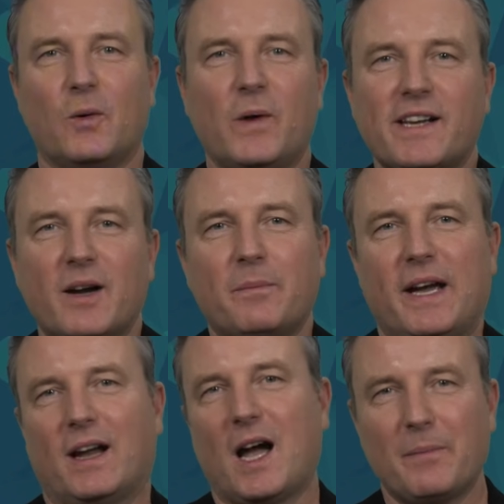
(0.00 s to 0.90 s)
Welcome
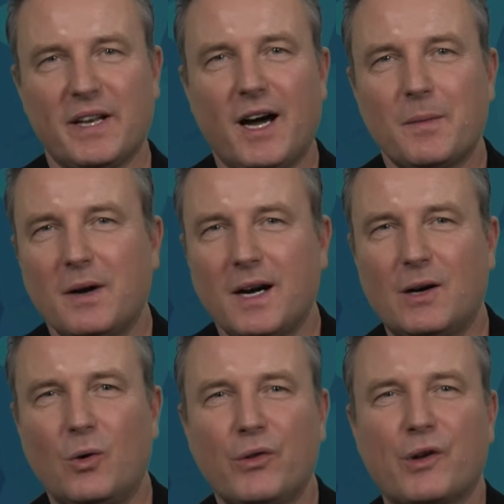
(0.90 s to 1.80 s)
back. I'm Bernard
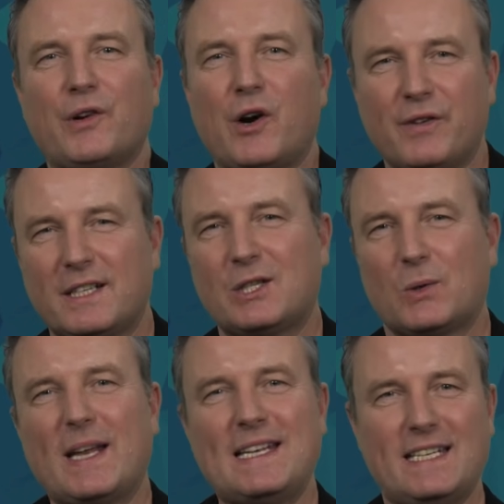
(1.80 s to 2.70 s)
Marr, author of over
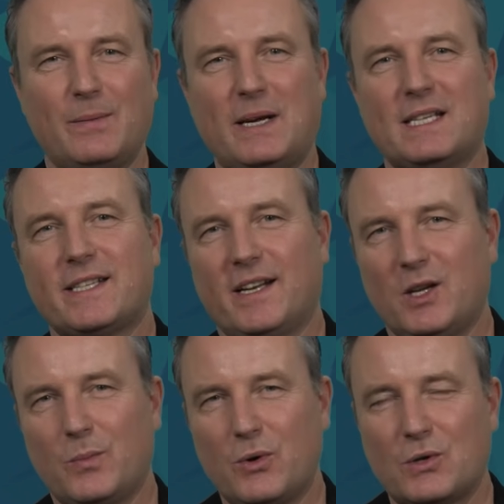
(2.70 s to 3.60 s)
20
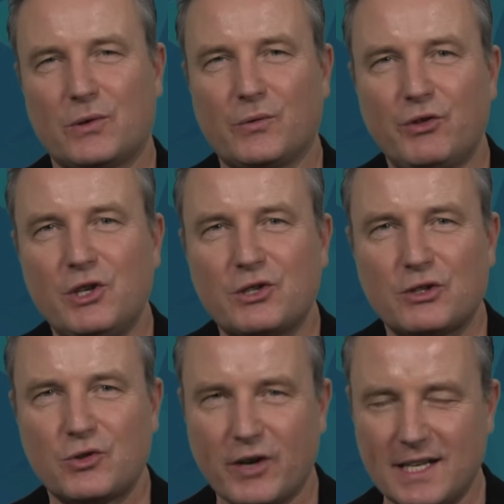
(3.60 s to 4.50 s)
best-selling books on
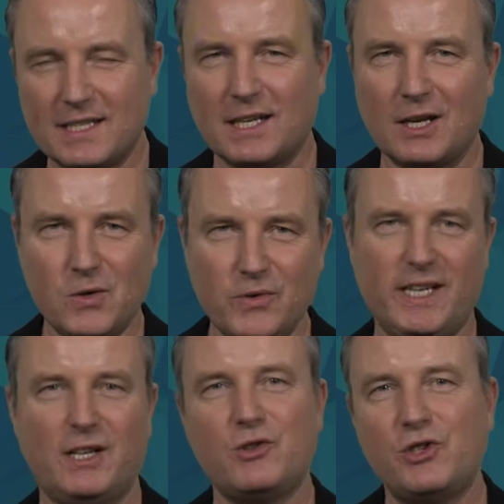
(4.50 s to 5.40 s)
future trends,
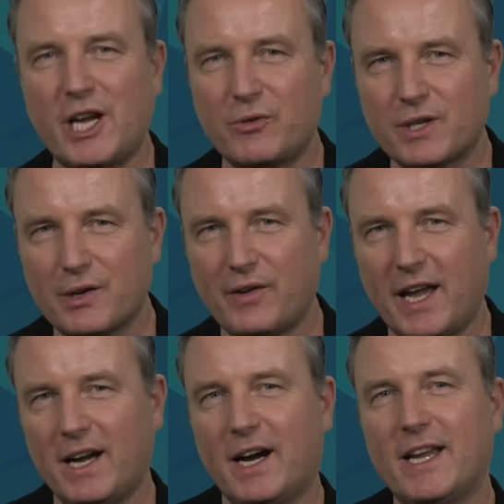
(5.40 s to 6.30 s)
including generative
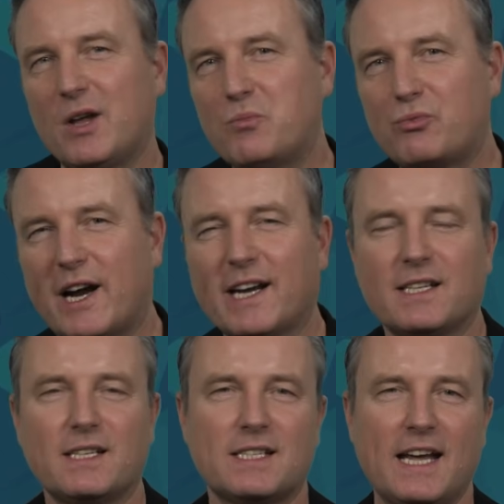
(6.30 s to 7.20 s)
AI in
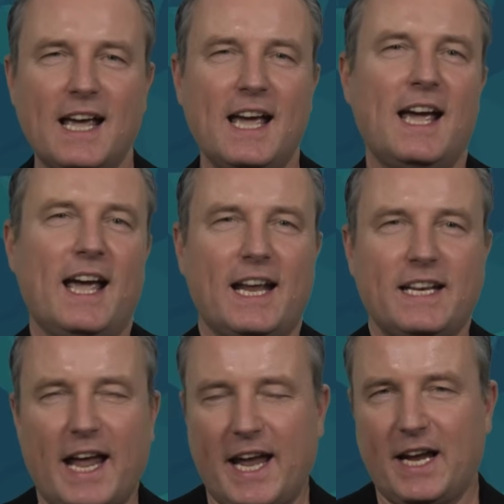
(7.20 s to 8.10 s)
practice
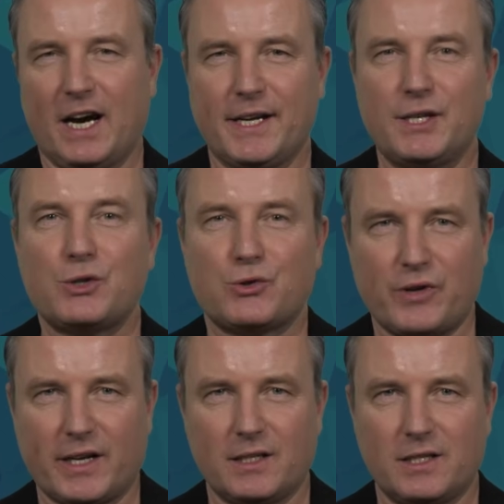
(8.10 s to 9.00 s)
and AI
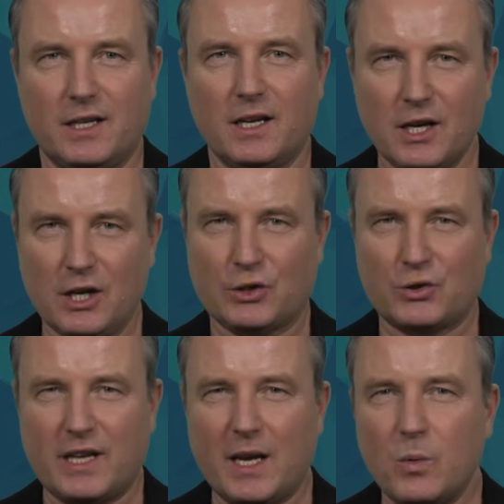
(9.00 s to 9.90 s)
strategy.
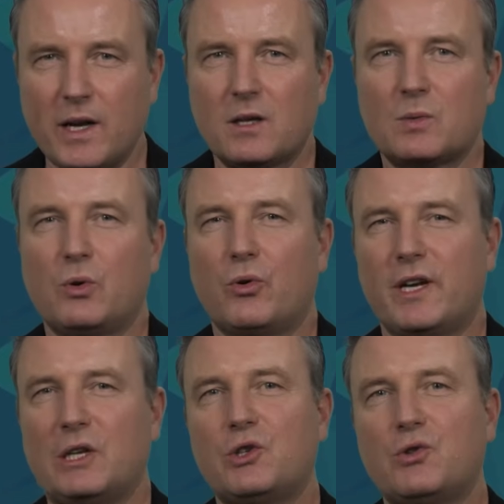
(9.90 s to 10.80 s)
Today, we're
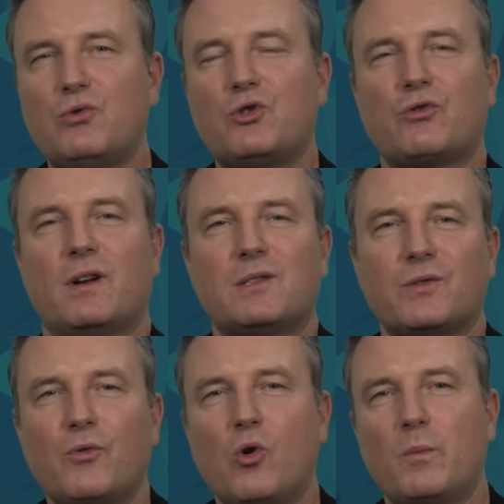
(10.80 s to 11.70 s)
exploring two
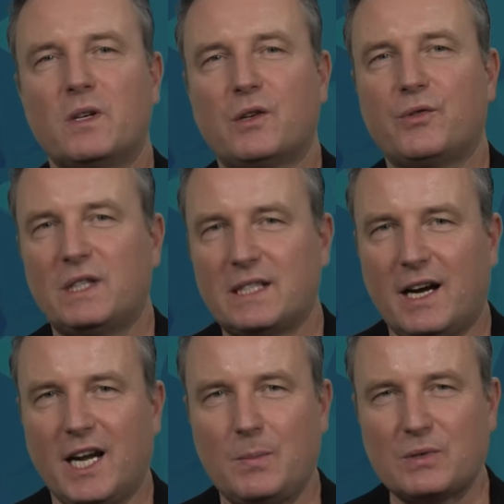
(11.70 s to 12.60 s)
transformative
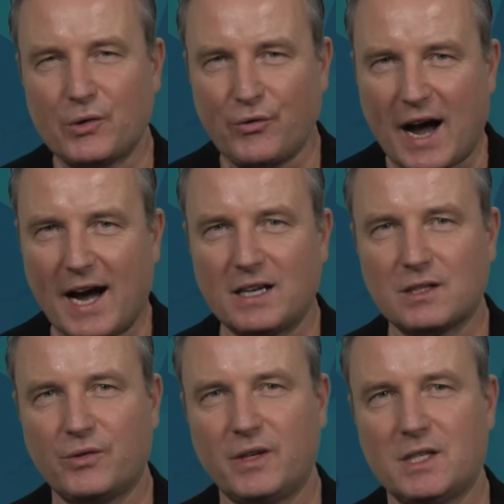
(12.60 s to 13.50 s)
types of
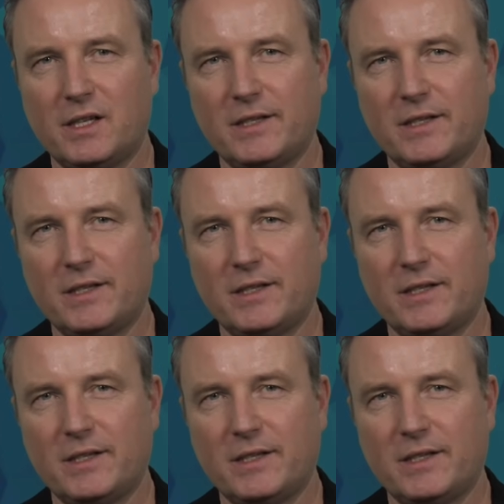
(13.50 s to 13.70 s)
artificial